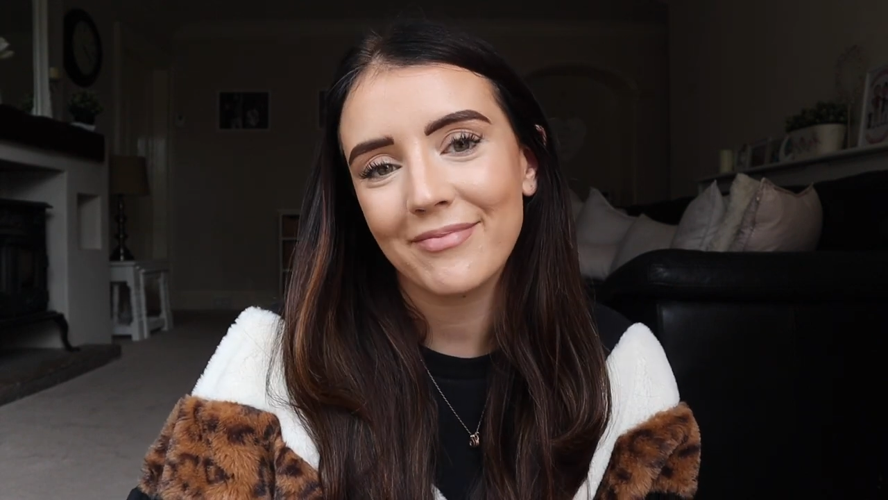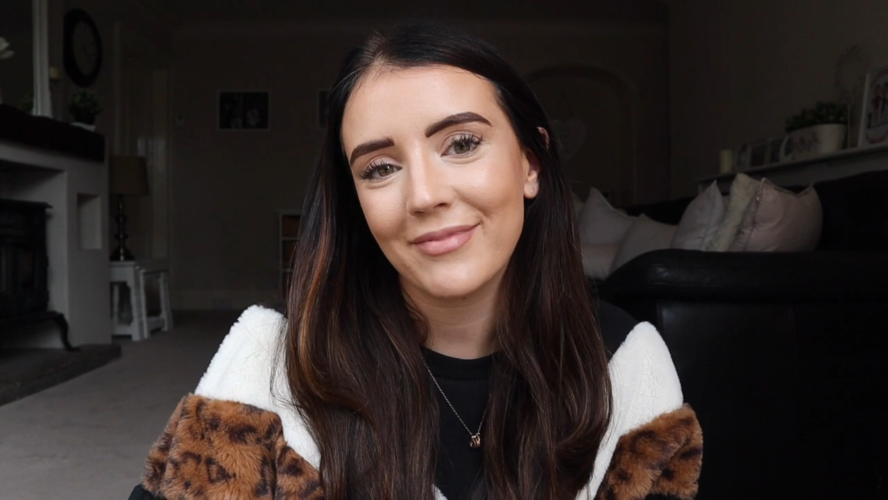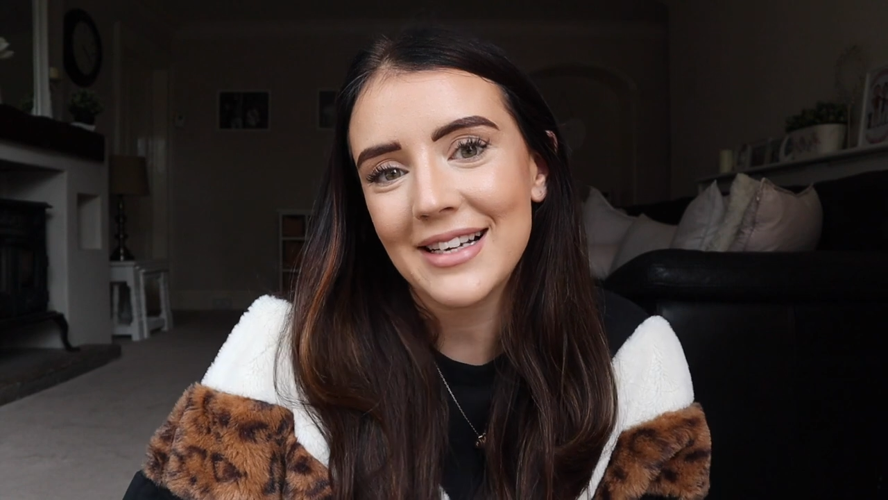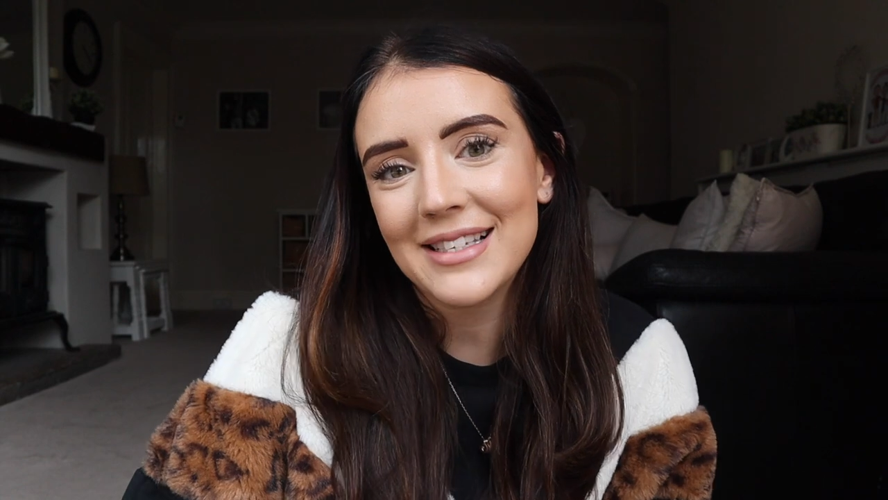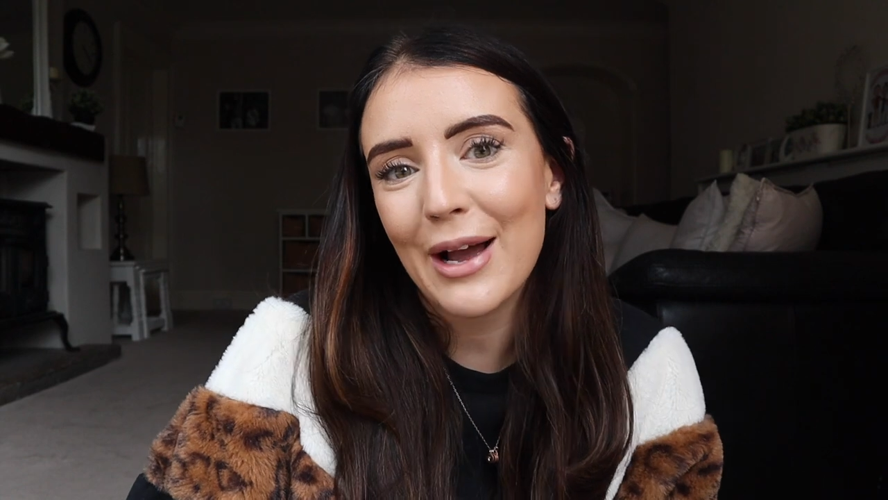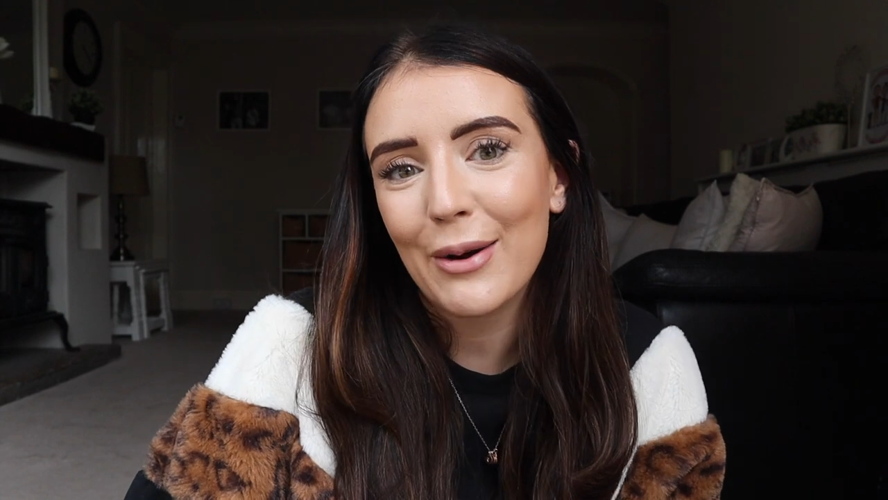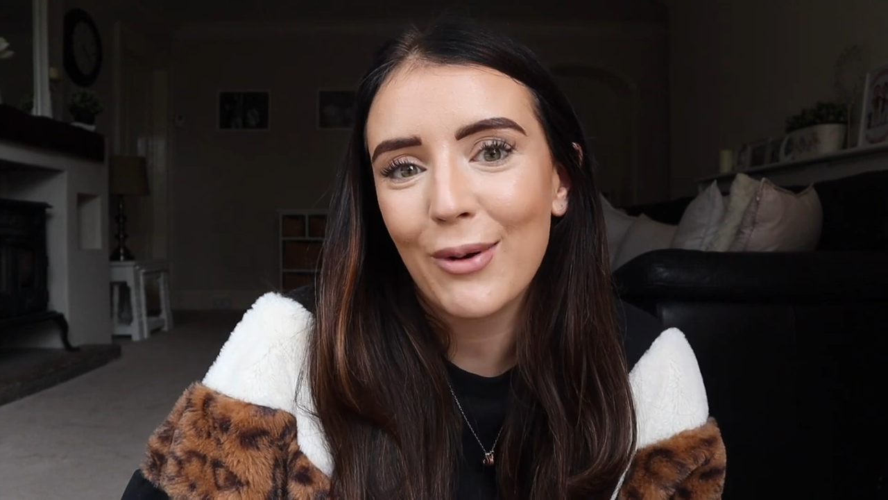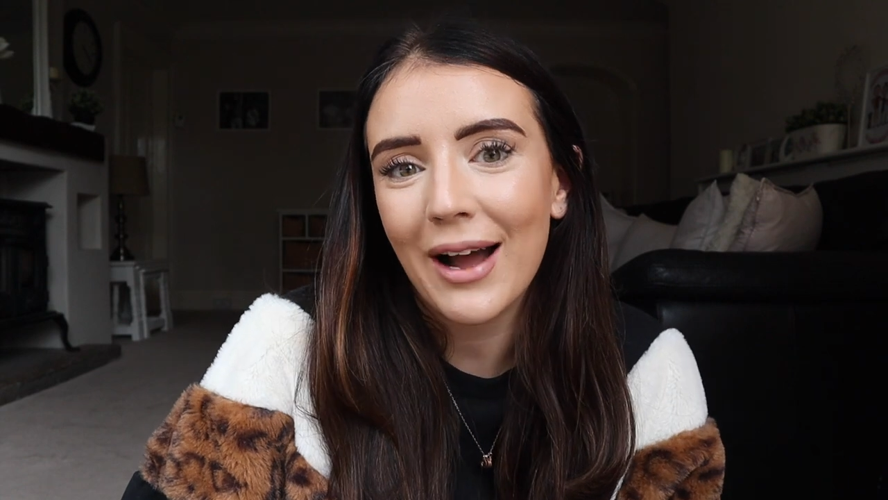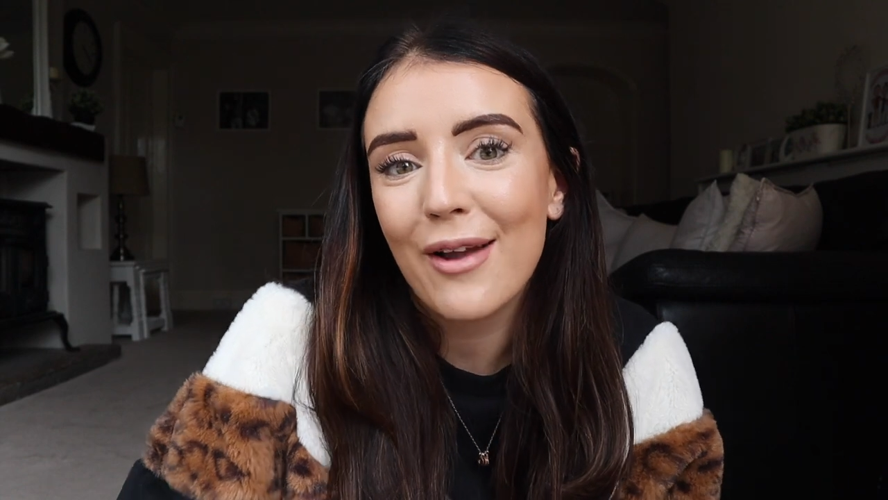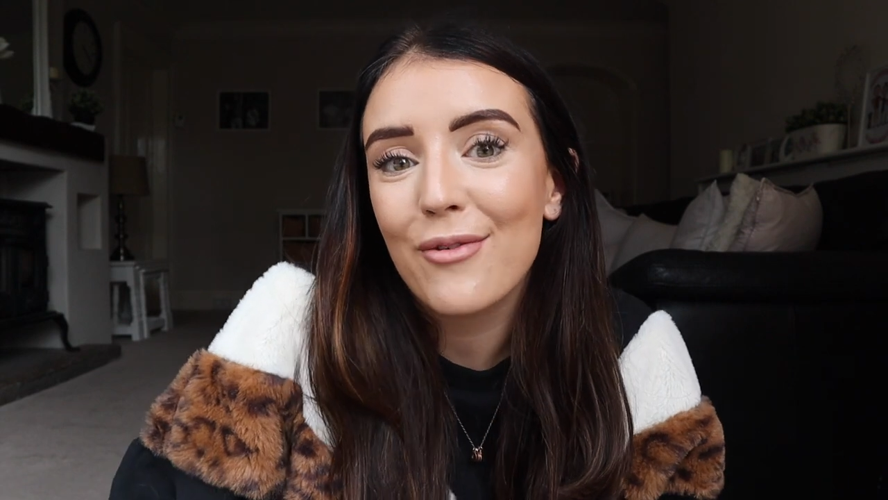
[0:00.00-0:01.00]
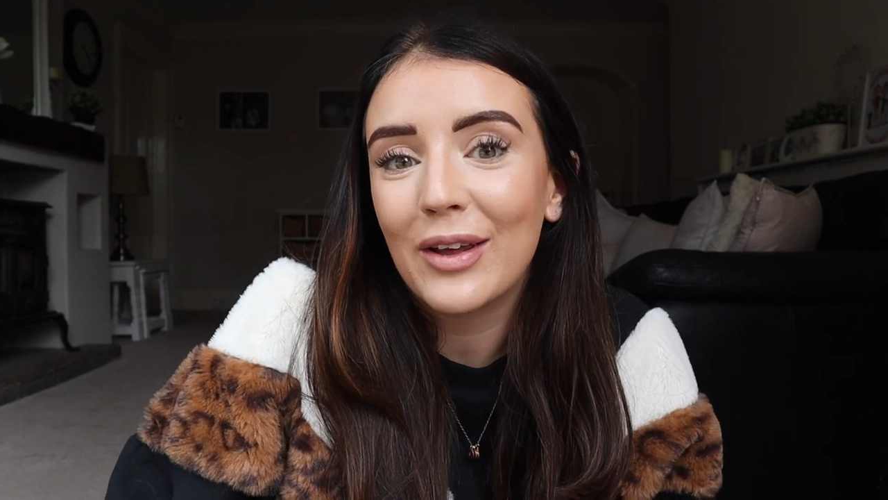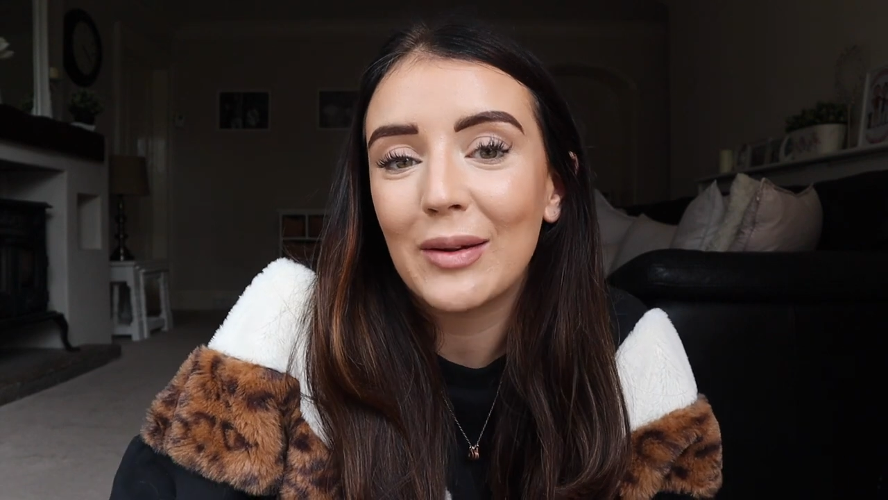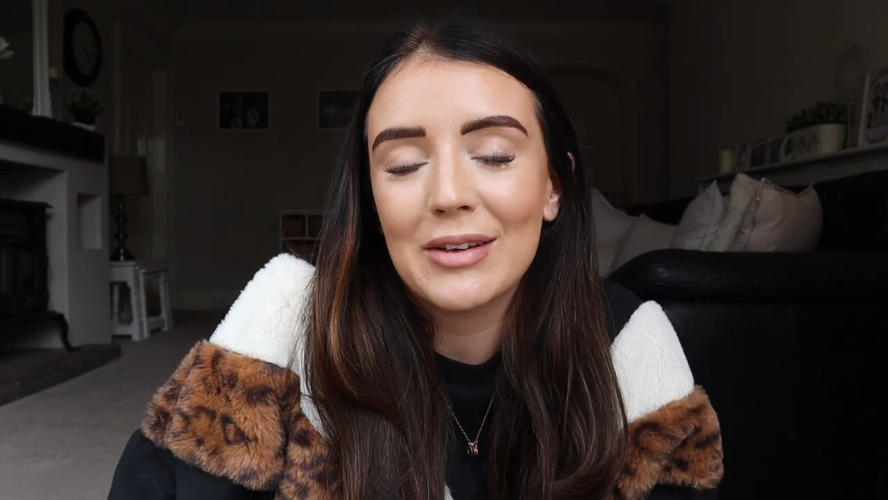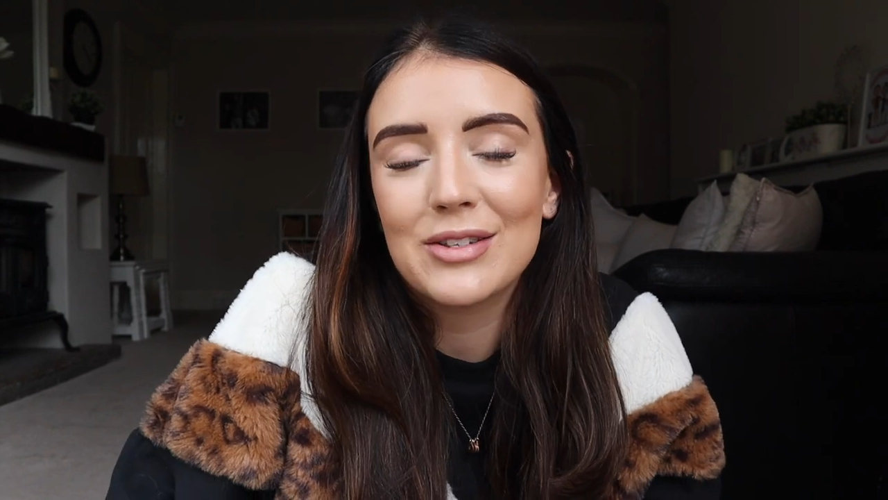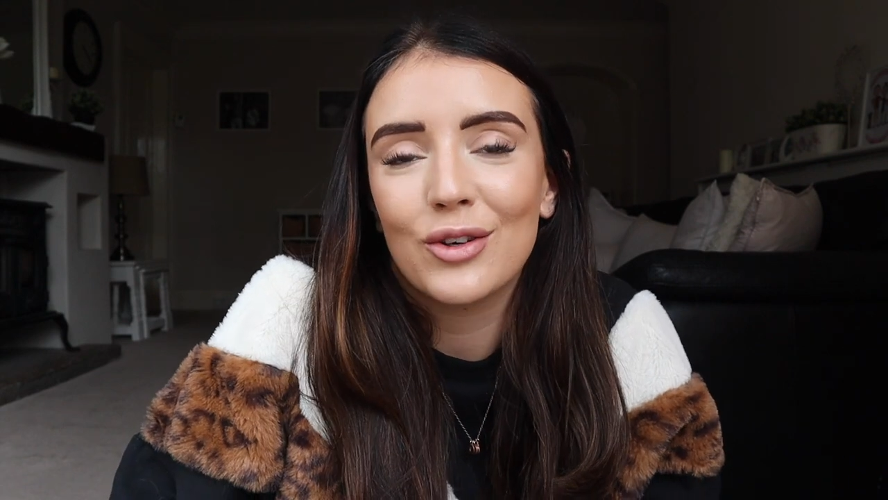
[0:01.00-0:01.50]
that's how I feel about